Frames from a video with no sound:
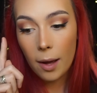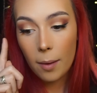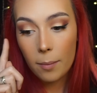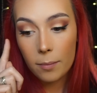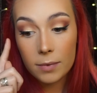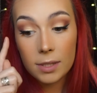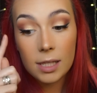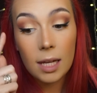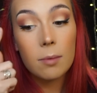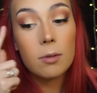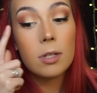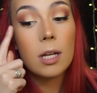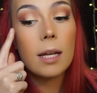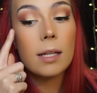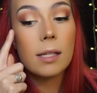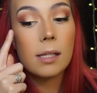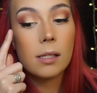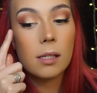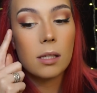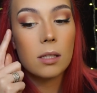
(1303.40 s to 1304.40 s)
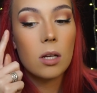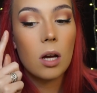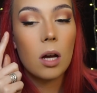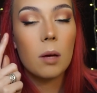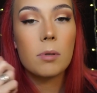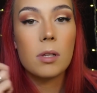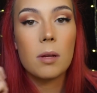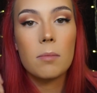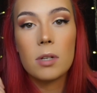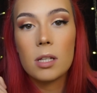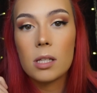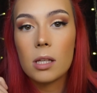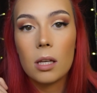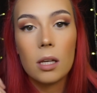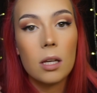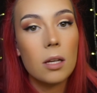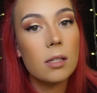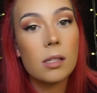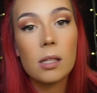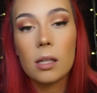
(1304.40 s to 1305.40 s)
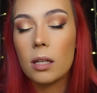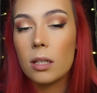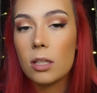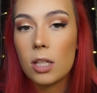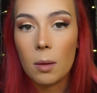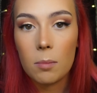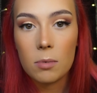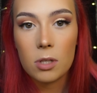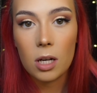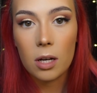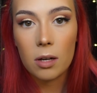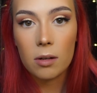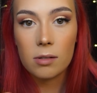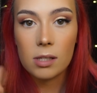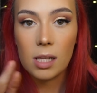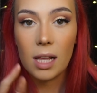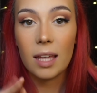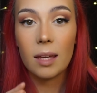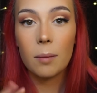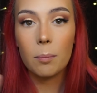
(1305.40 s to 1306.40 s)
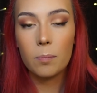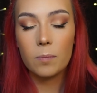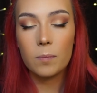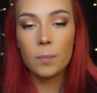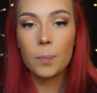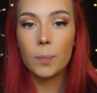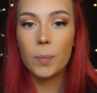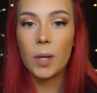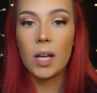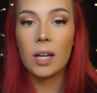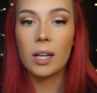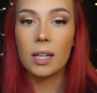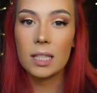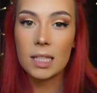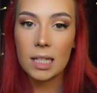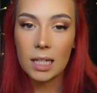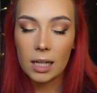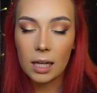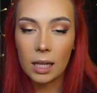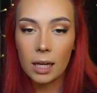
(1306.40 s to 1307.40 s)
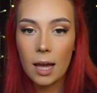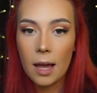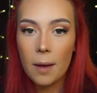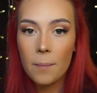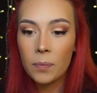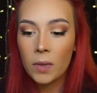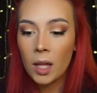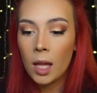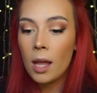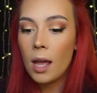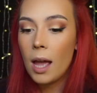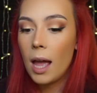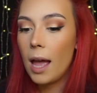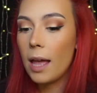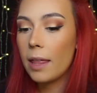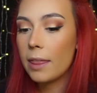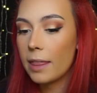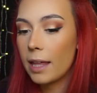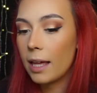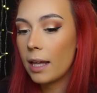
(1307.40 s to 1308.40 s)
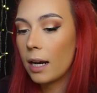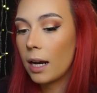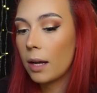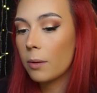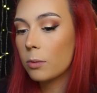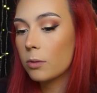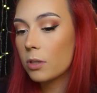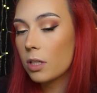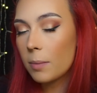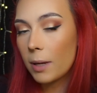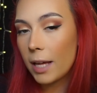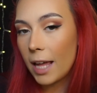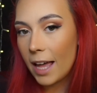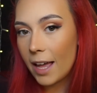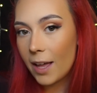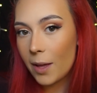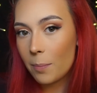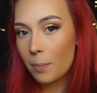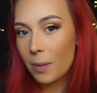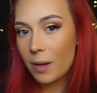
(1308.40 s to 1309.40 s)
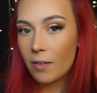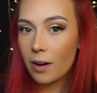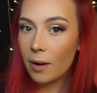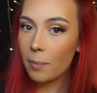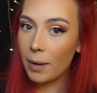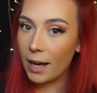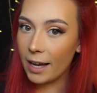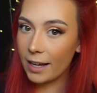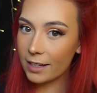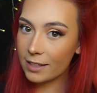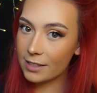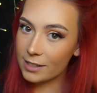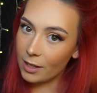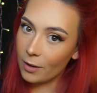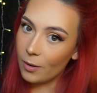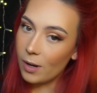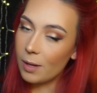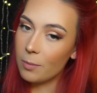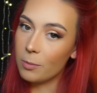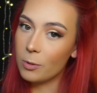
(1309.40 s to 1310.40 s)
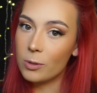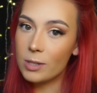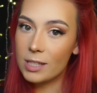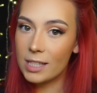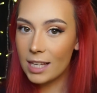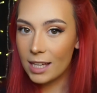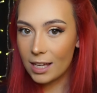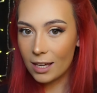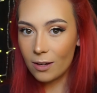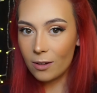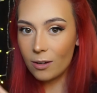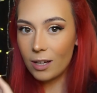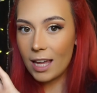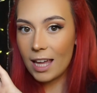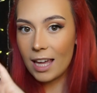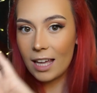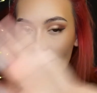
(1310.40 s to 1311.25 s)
Same shades as the top, so I'm just going to use the James Charles like burgundy colour. And then I will do my hair and be right back. So I will see you in